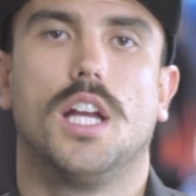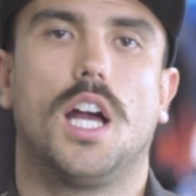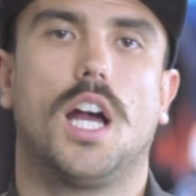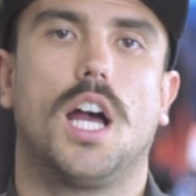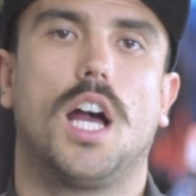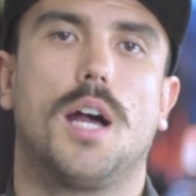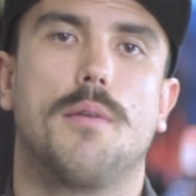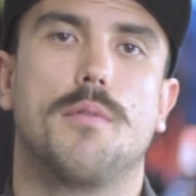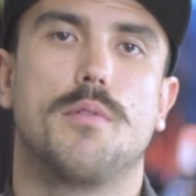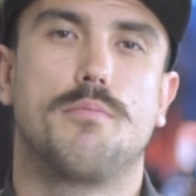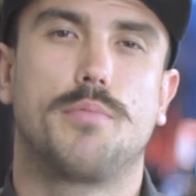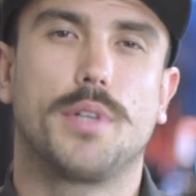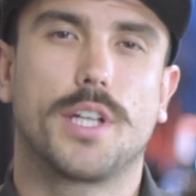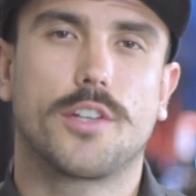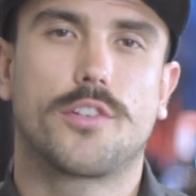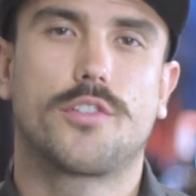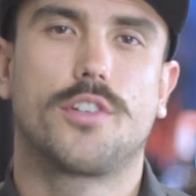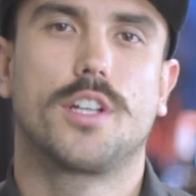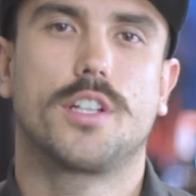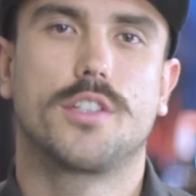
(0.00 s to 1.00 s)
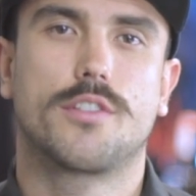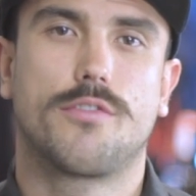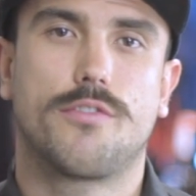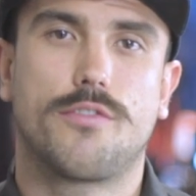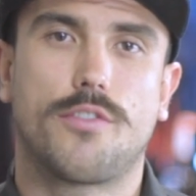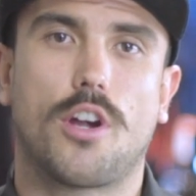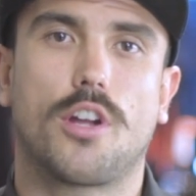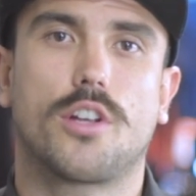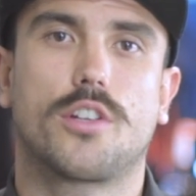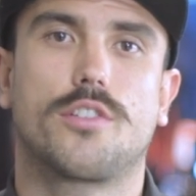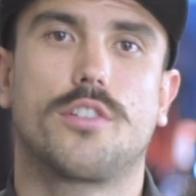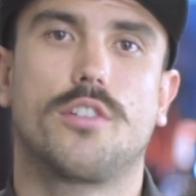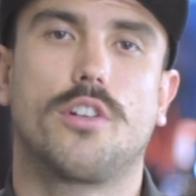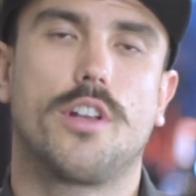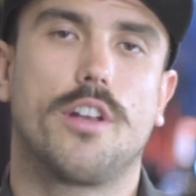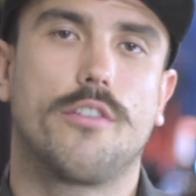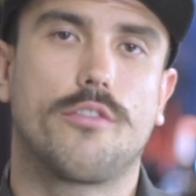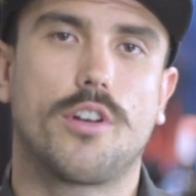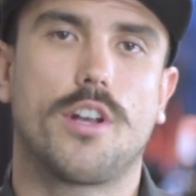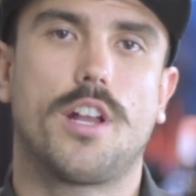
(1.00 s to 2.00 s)
But the biggest thing is focusing
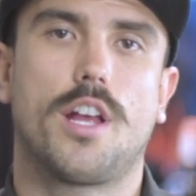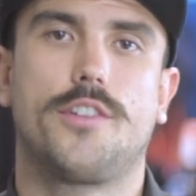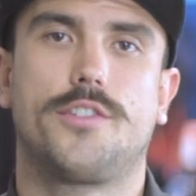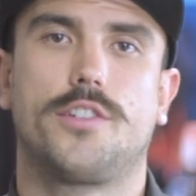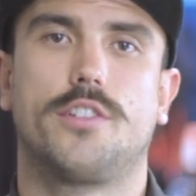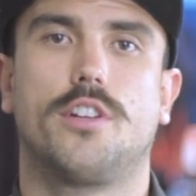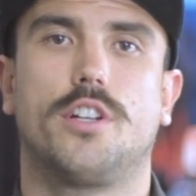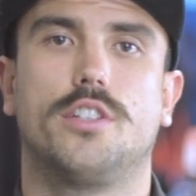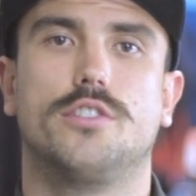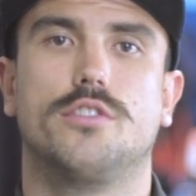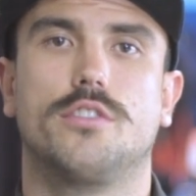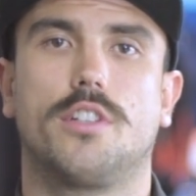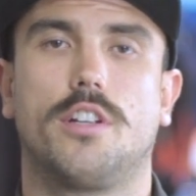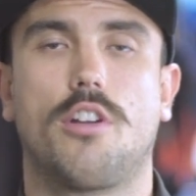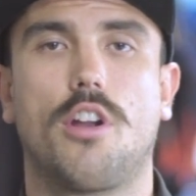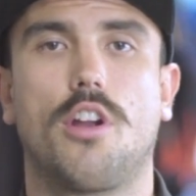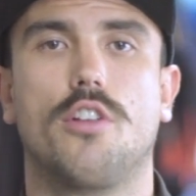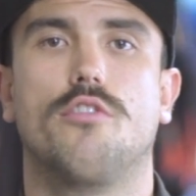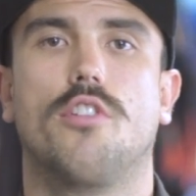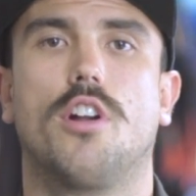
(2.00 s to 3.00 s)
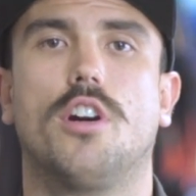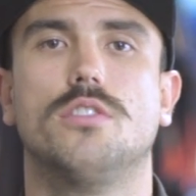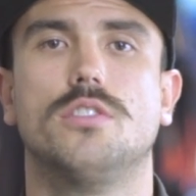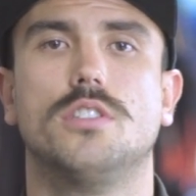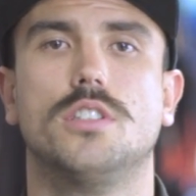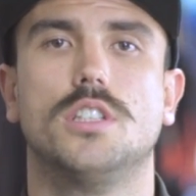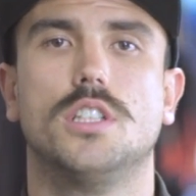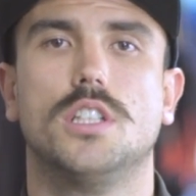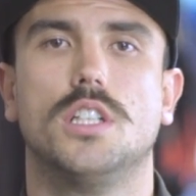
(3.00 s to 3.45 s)
on, everyone has their own role.